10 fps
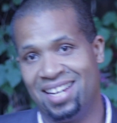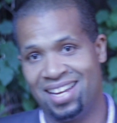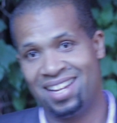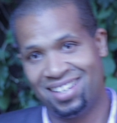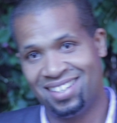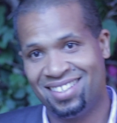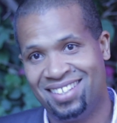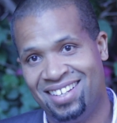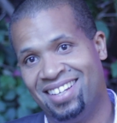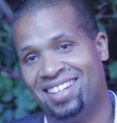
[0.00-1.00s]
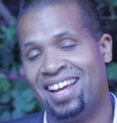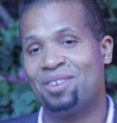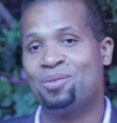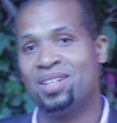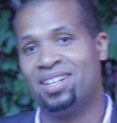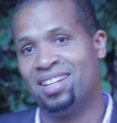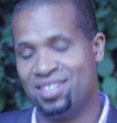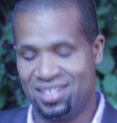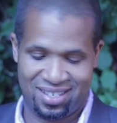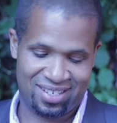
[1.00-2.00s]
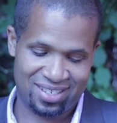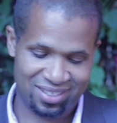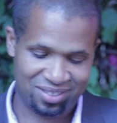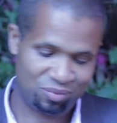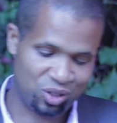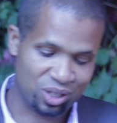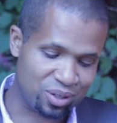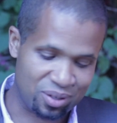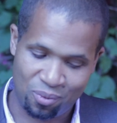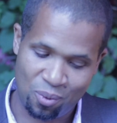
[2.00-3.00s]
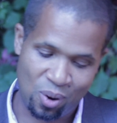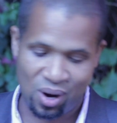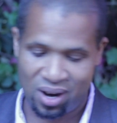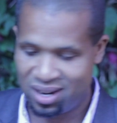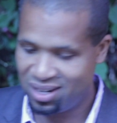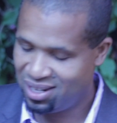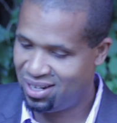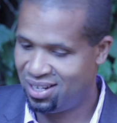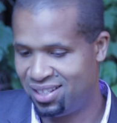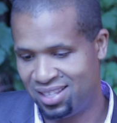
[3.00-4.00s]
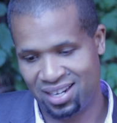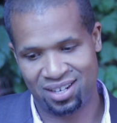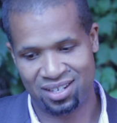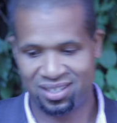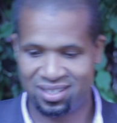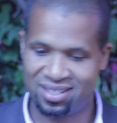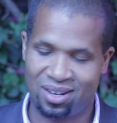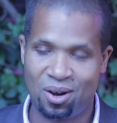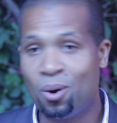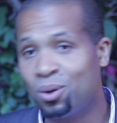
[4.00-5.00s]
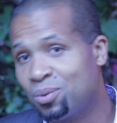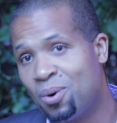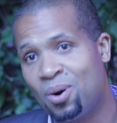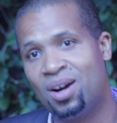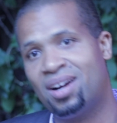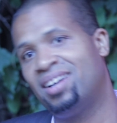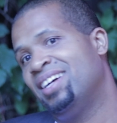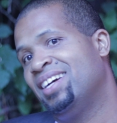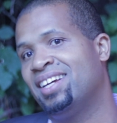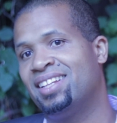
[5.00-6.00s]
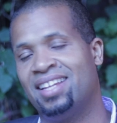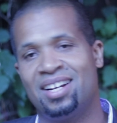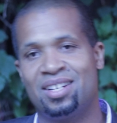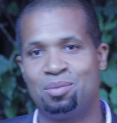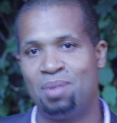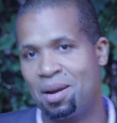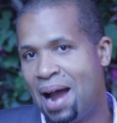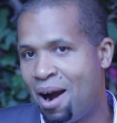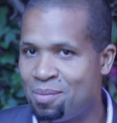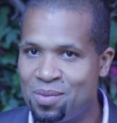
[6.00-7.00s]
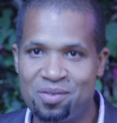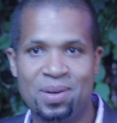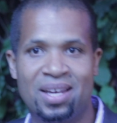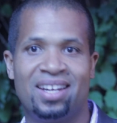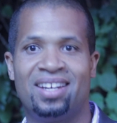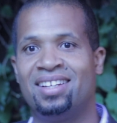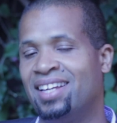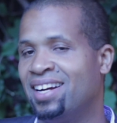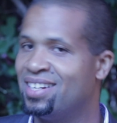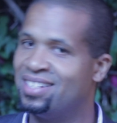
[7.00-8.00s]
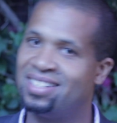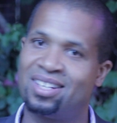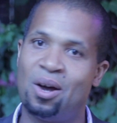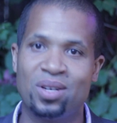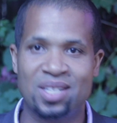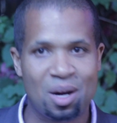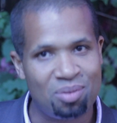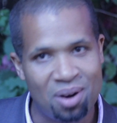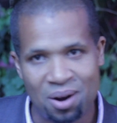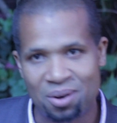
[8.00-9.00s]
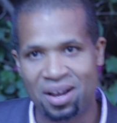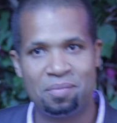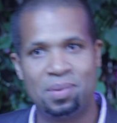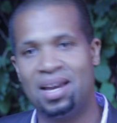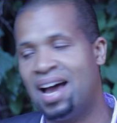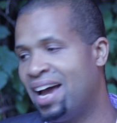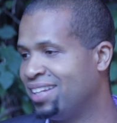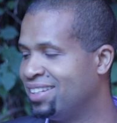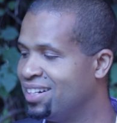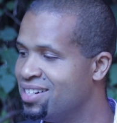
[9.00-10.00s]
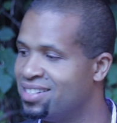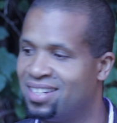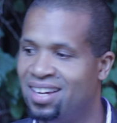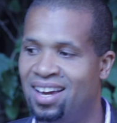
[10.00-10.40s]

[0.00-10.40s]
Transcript: in it. Like, there's children of war, there's the Cold War, there's Black Power Movement, there's COINTELPRO, FBI, there's